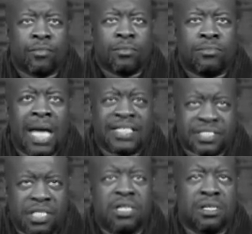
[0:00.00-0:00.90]
that's
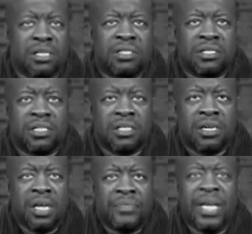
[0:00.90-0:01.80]
good.
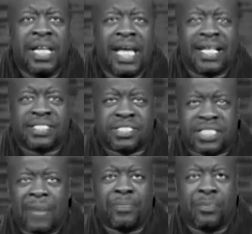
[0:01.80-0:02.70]
Then
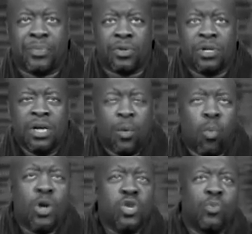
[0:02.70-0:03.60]
acceptable,
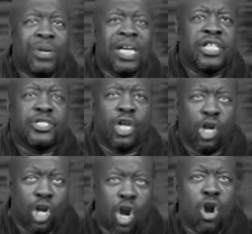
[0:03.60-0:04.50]
when you begin to
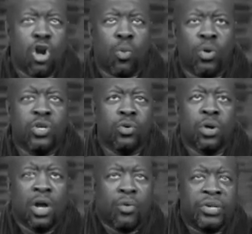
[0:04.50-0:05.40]
learn, when you
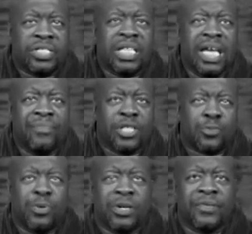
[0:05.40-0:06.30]
receive the
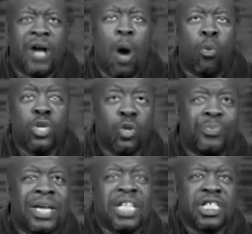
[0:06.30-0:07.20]
Spirit of God, when you
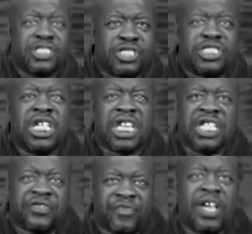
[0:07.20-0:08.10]
begin to seek
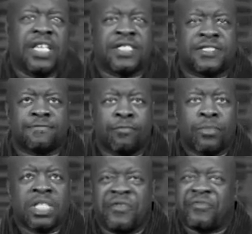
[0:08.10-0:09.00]
His face,
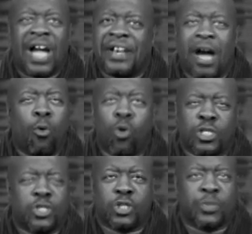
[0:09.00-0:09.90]
to find out
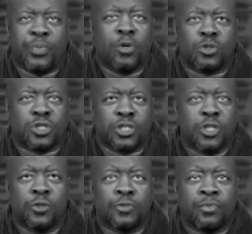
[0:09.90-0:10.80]
what you're supposed to do.